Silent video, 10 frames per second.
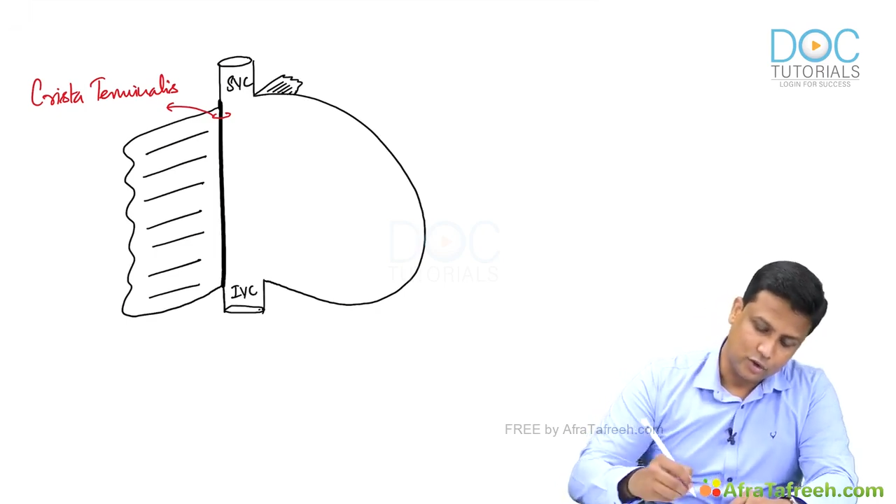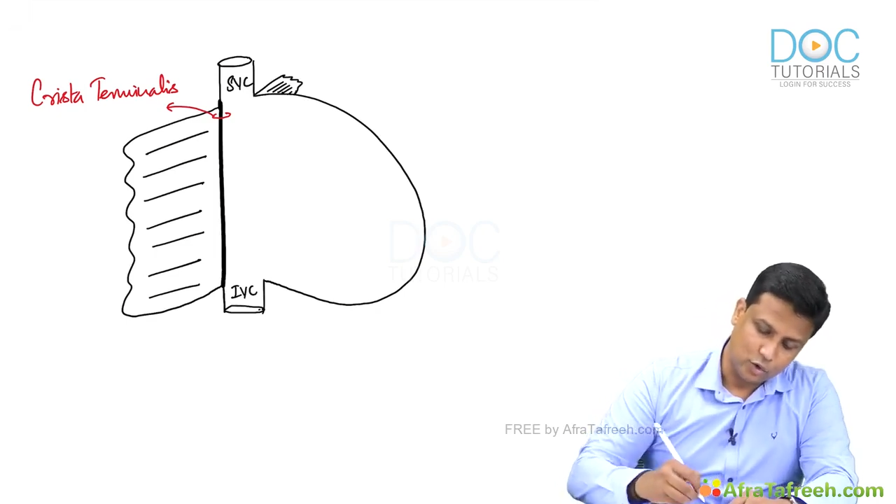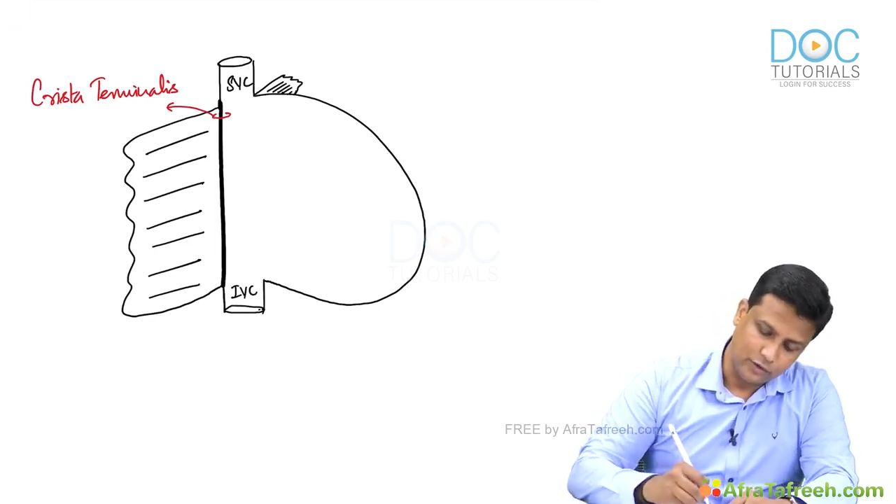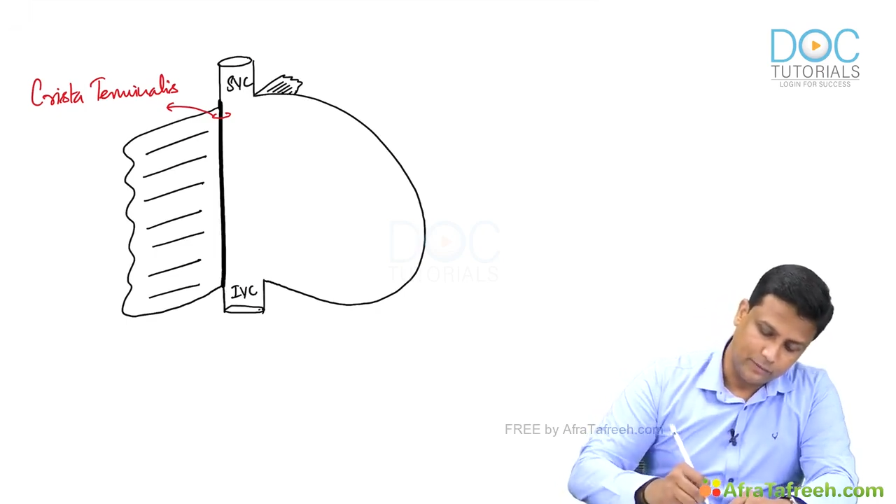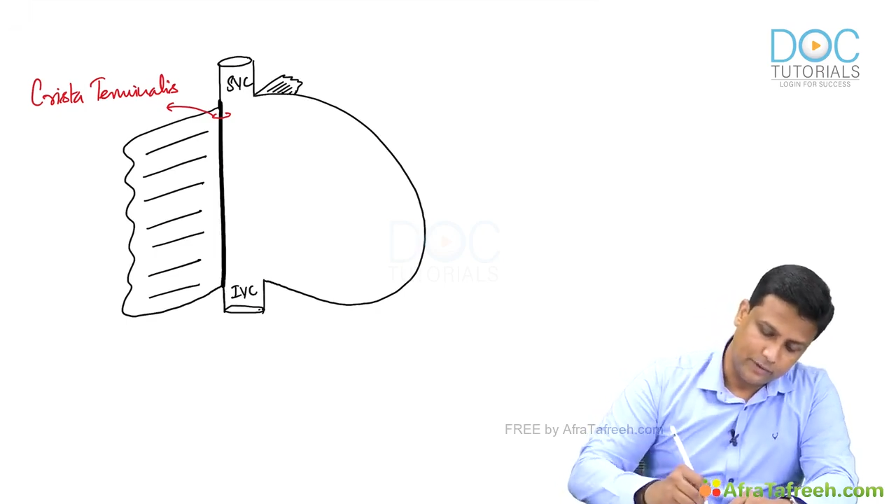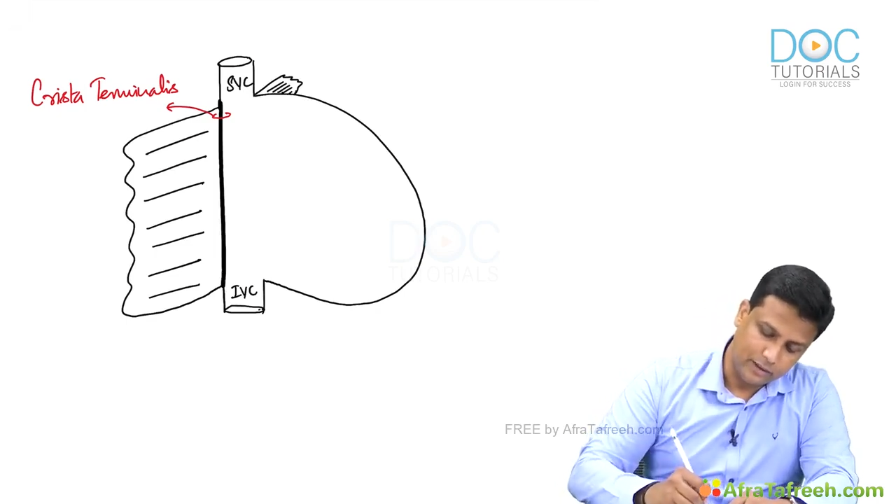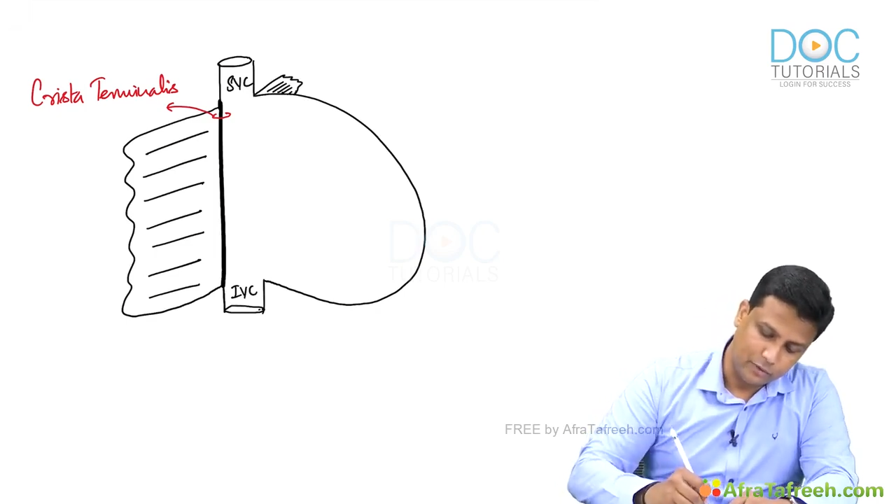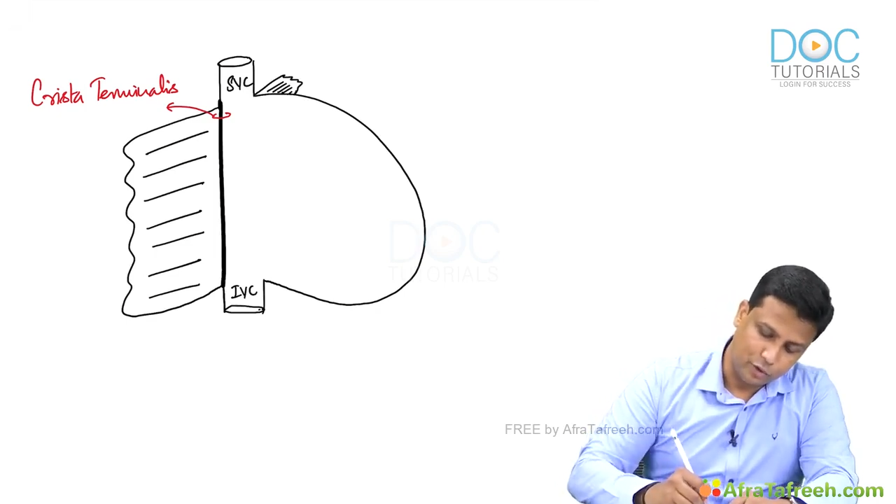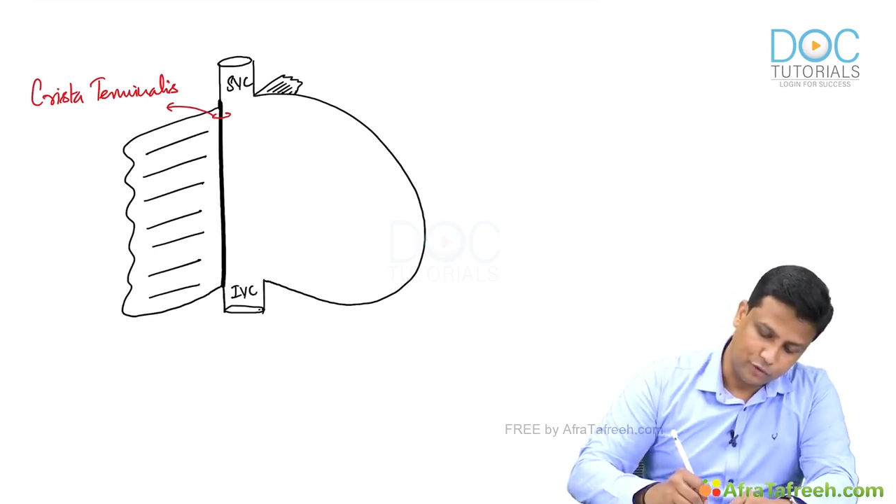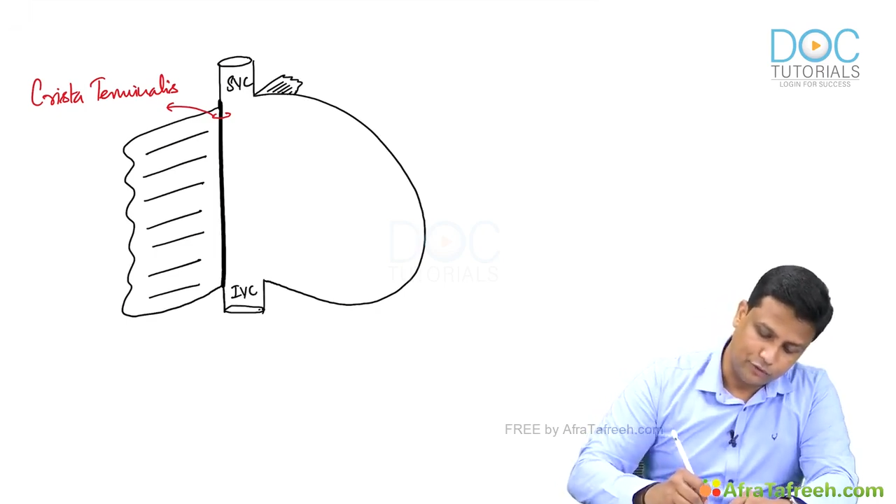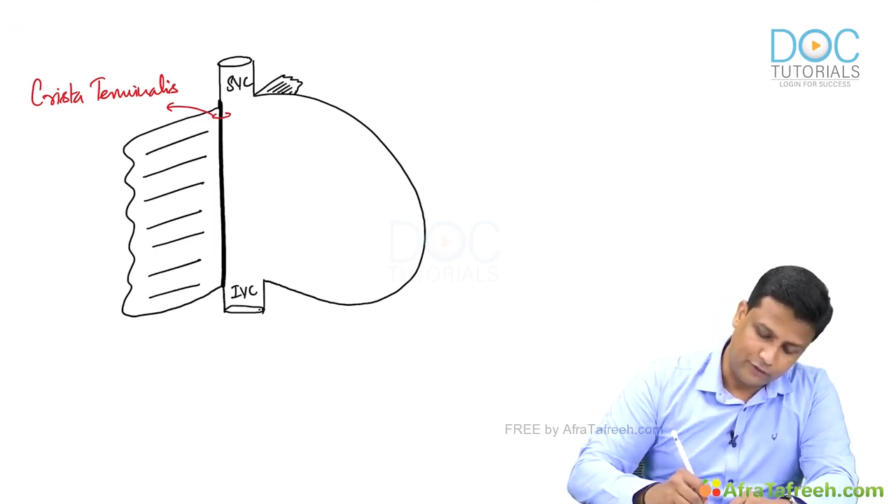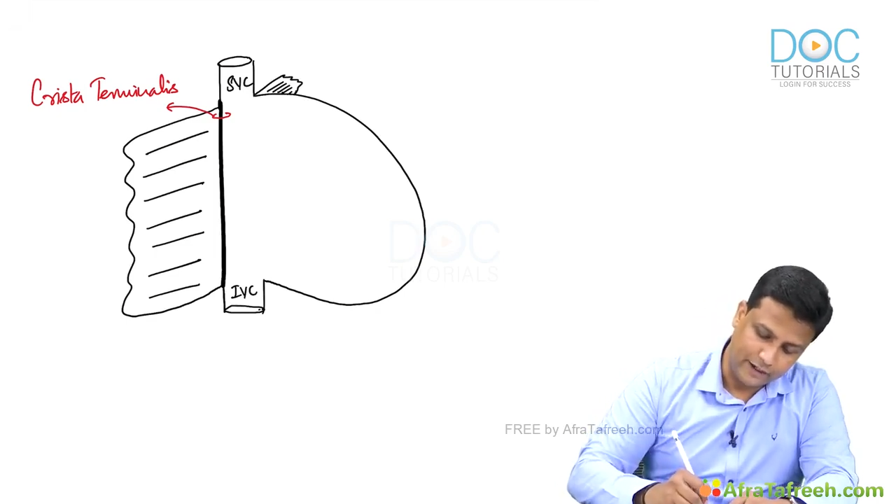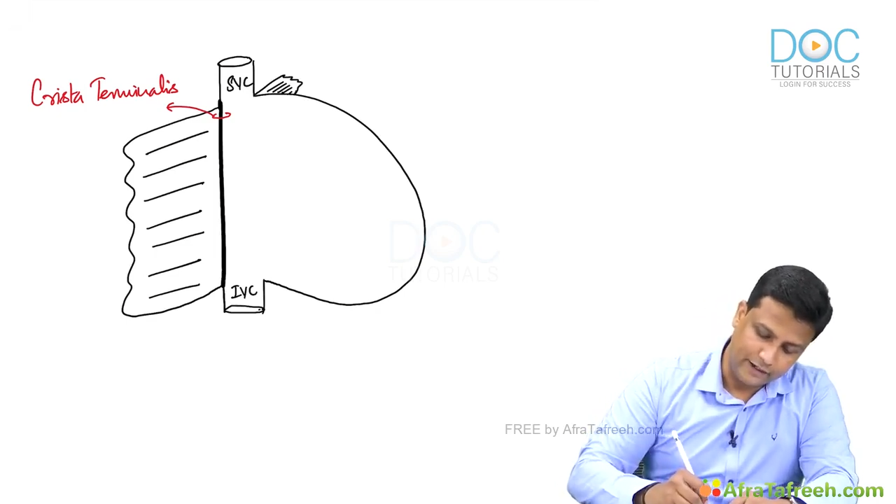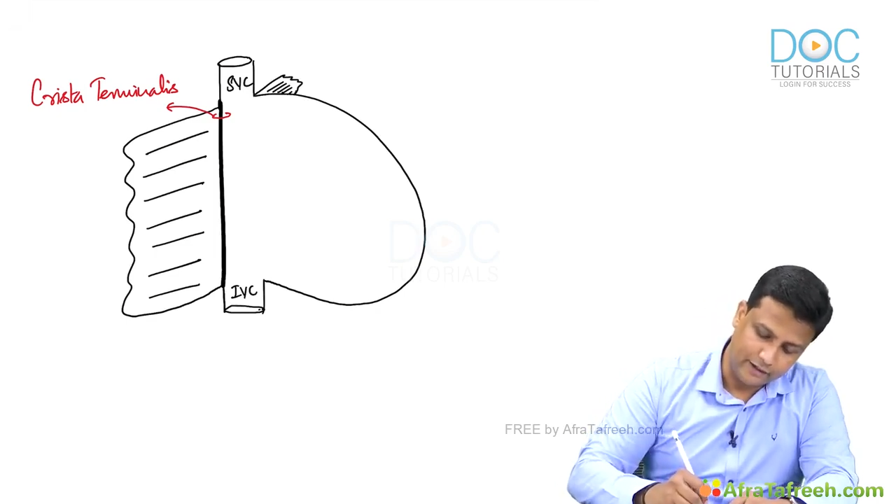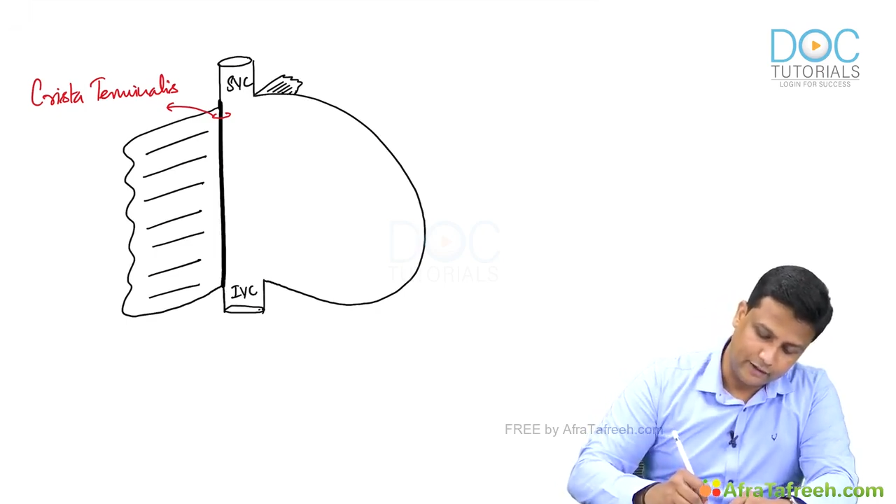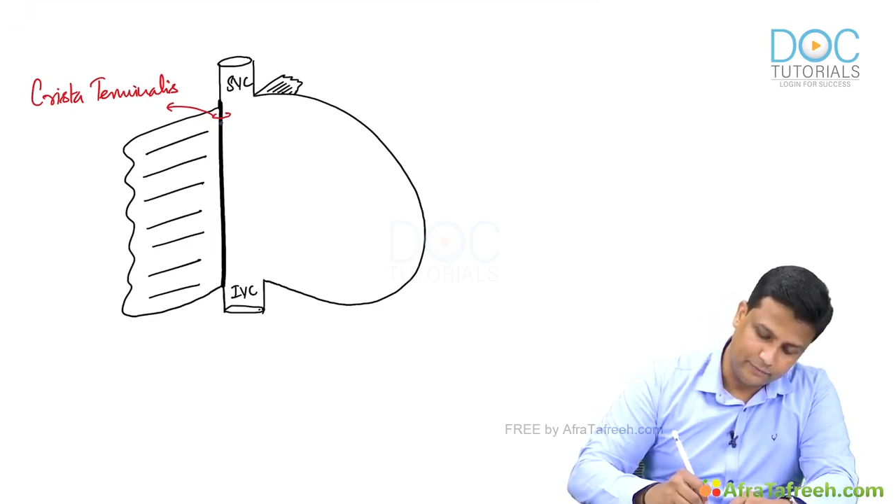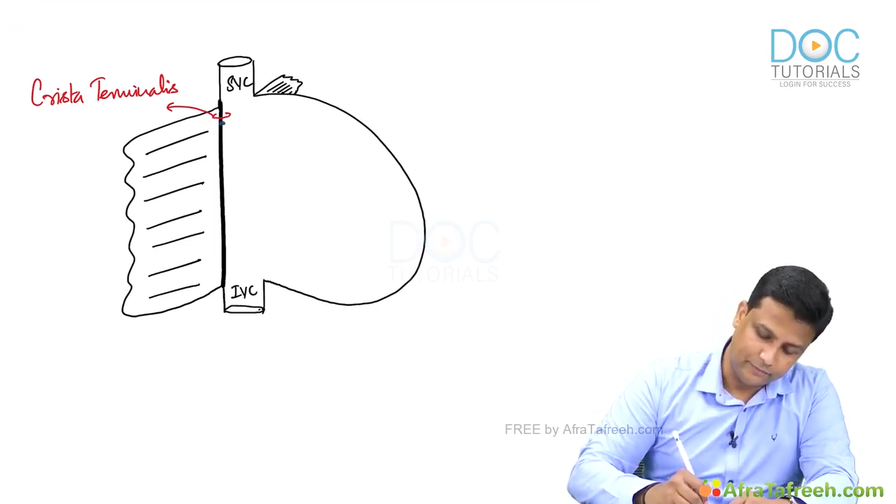you will be able to find